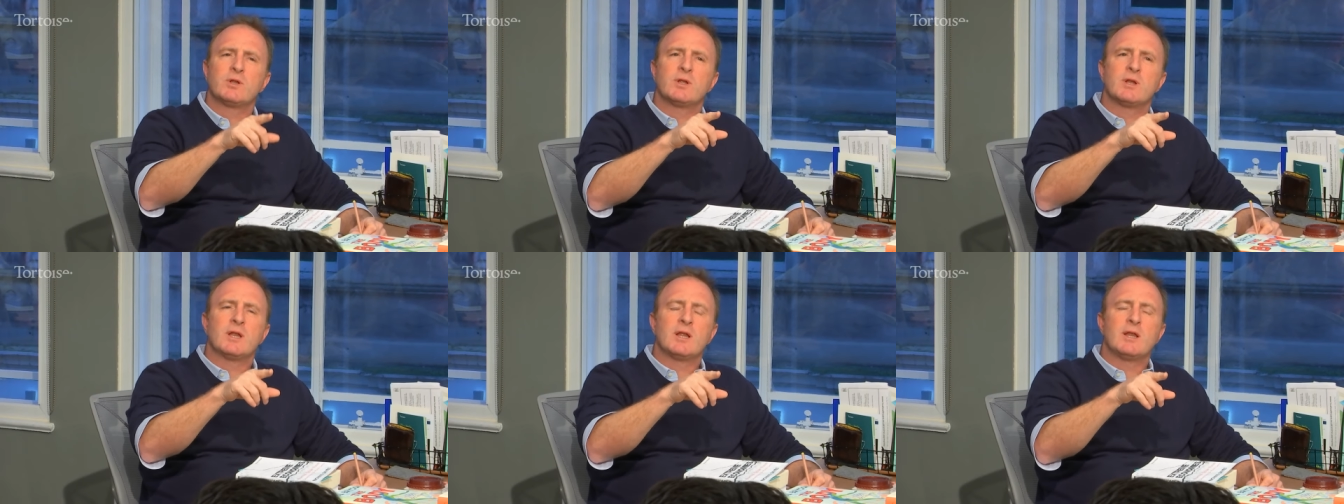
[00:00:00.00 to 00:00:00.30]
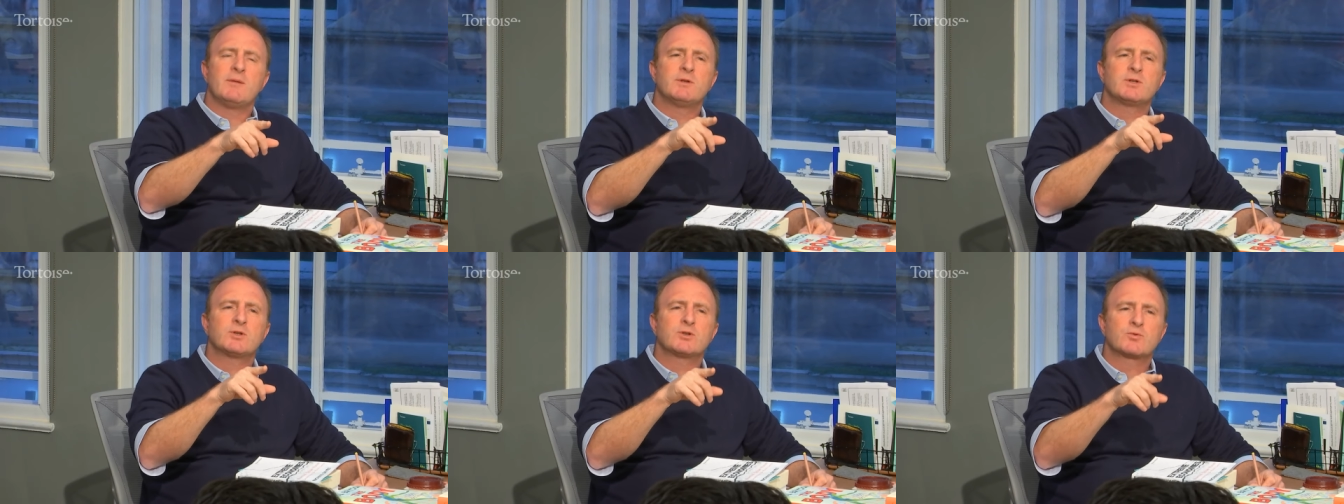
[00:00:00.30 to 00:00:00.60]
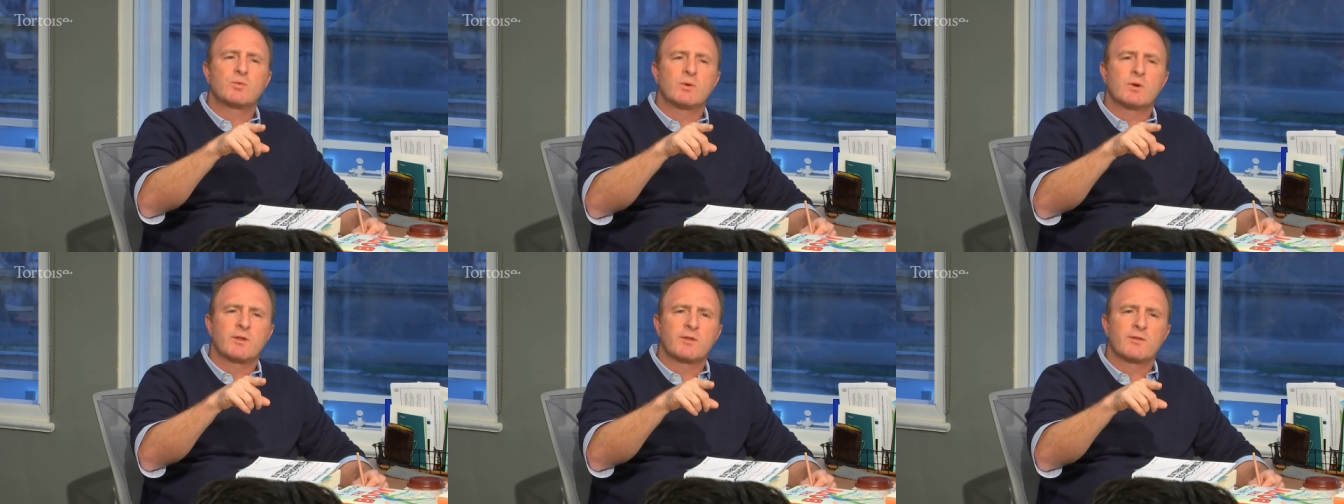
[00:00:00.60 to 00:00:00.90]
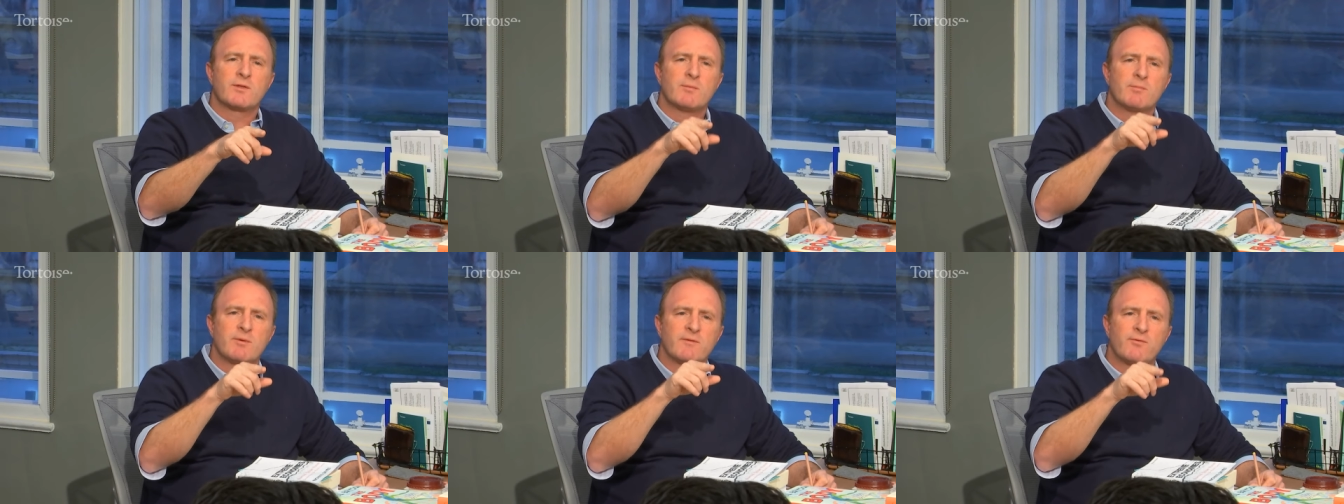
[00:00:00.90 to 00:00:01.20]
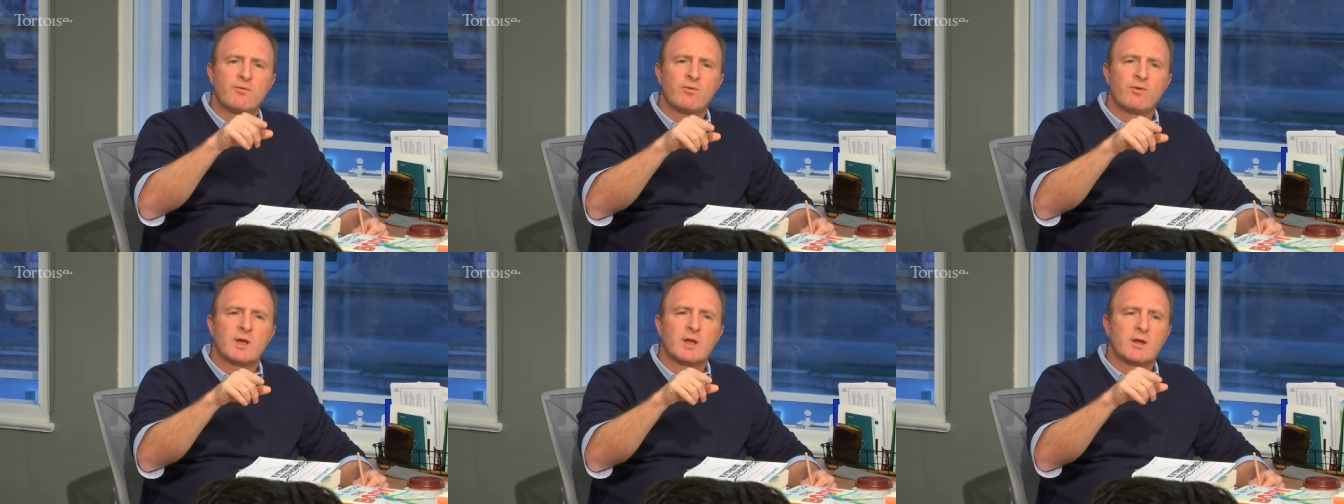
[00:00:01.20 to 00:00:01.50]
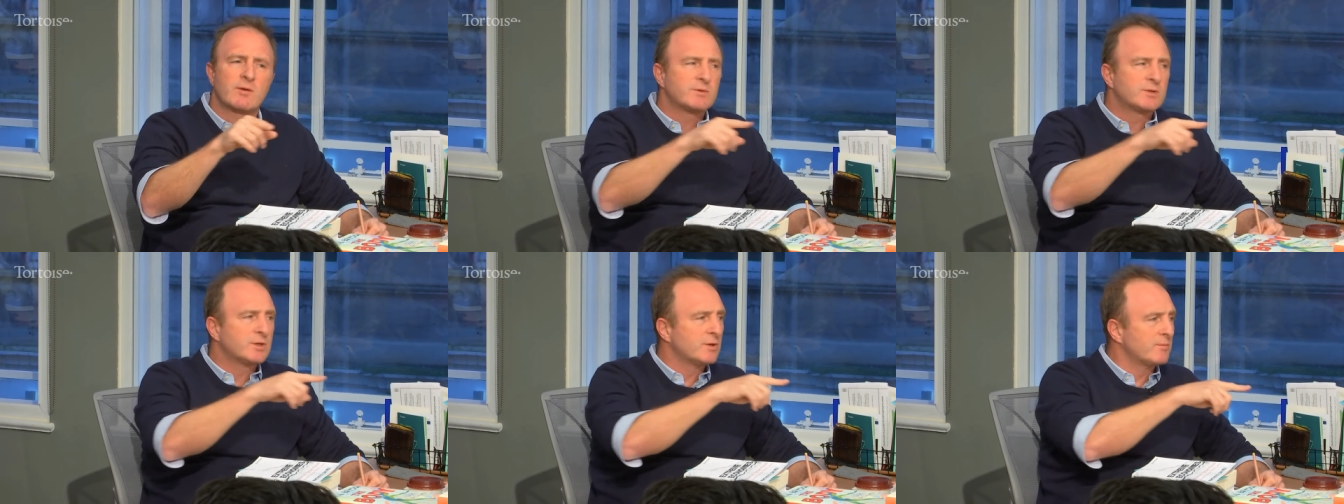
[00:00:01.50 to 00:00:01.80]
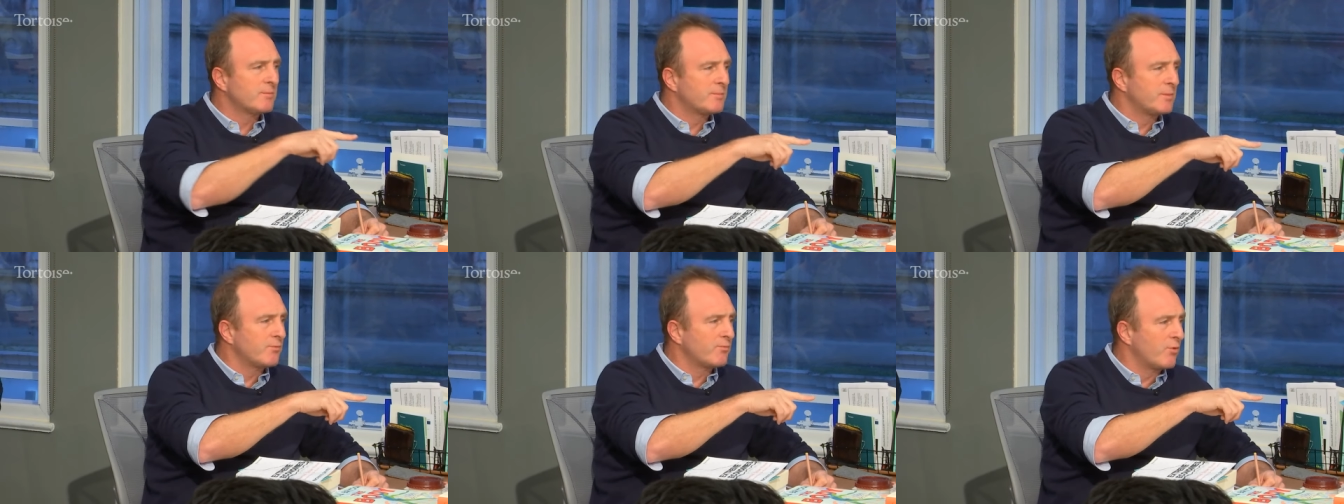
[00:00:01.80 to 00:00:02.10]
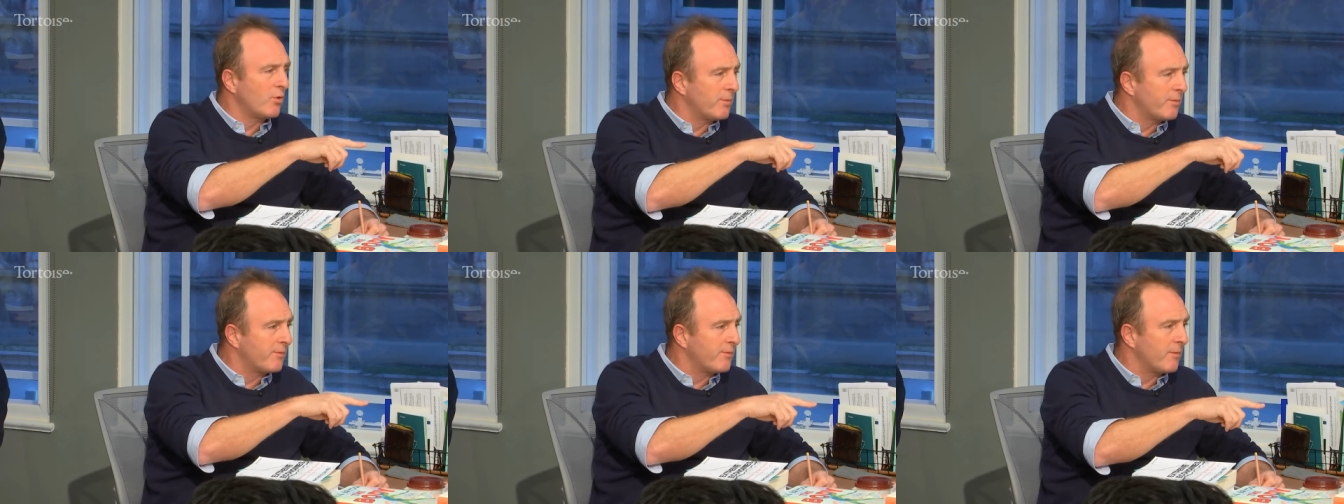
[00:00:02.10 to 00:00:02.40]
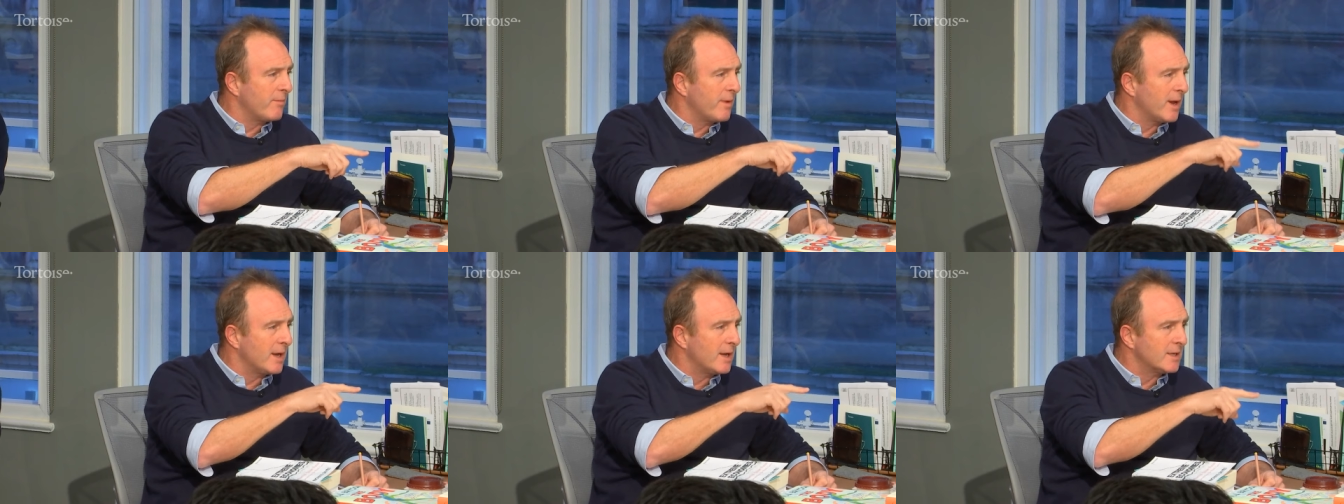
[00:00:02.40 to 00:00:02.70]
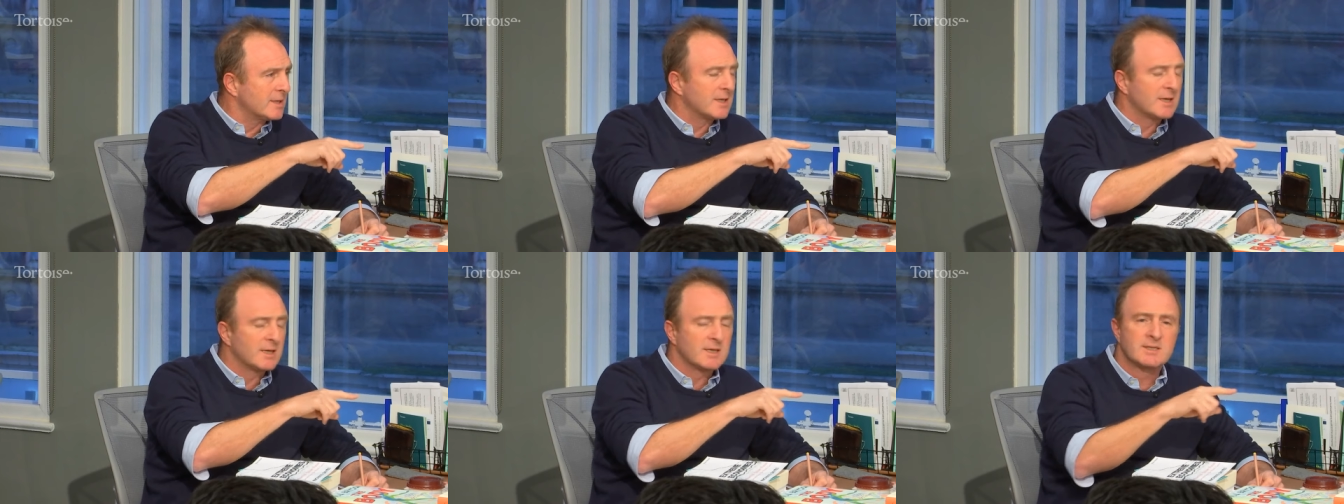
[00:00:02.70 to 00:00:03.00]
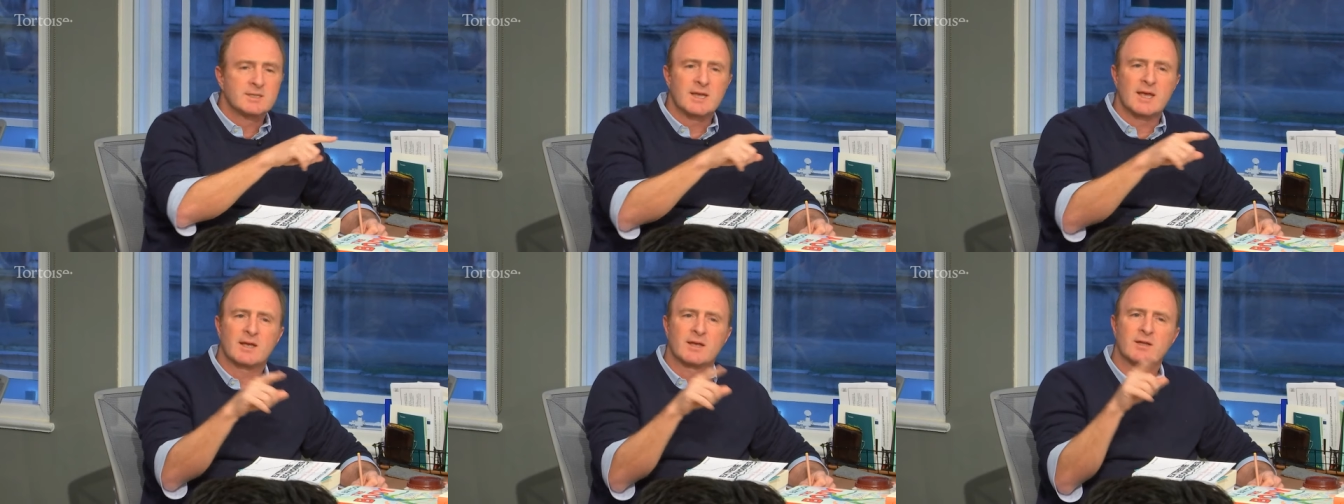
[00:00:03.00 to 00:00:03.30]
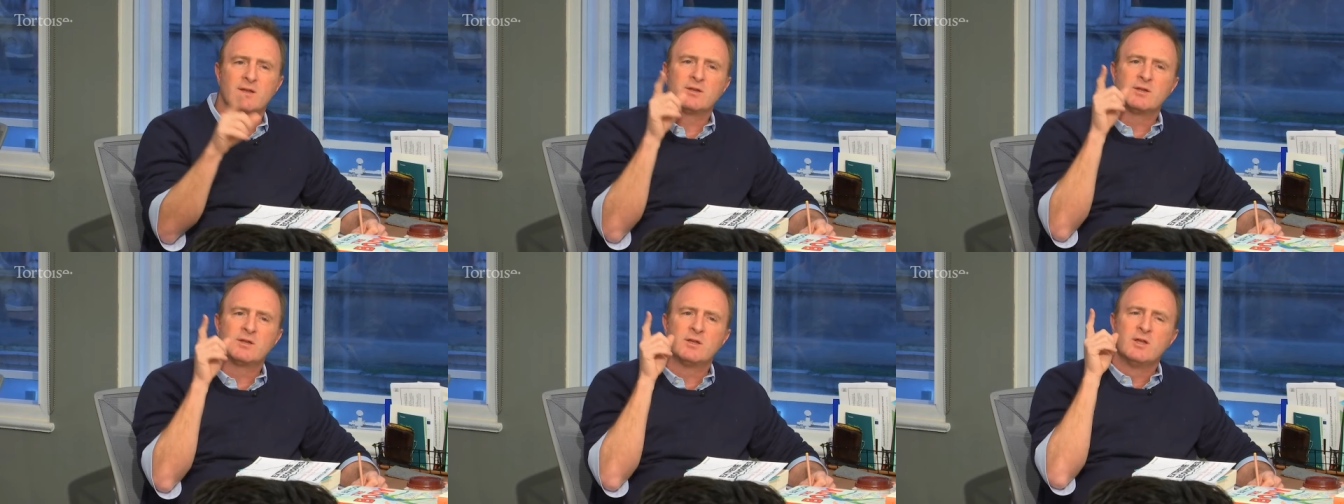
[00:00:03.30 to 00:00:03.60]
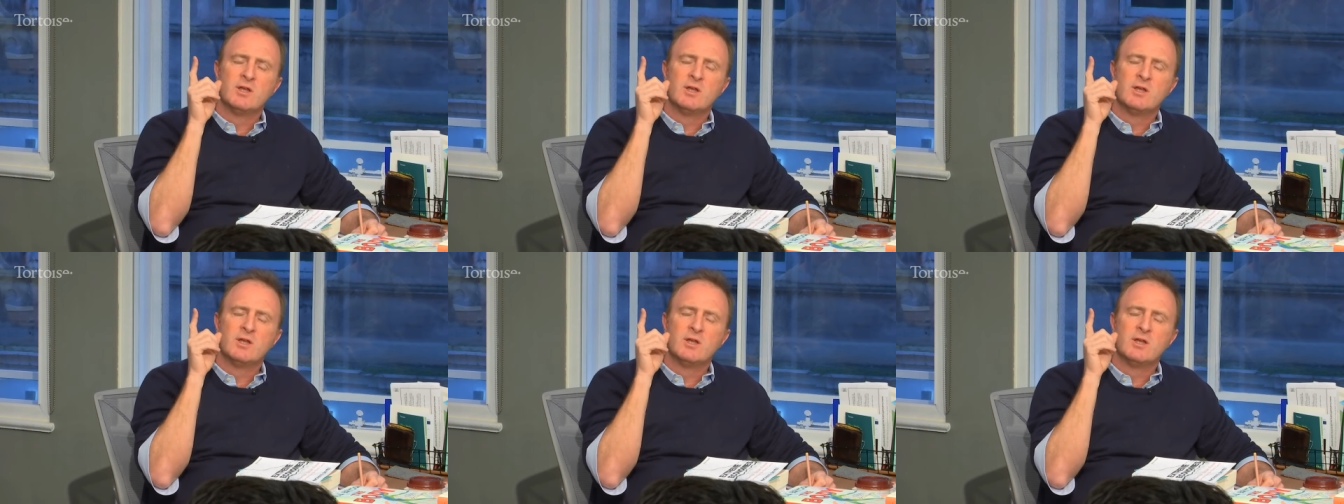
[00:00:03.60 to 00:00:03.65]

Well, let me just one other thing. Before I come to Rob, if I may, in a second,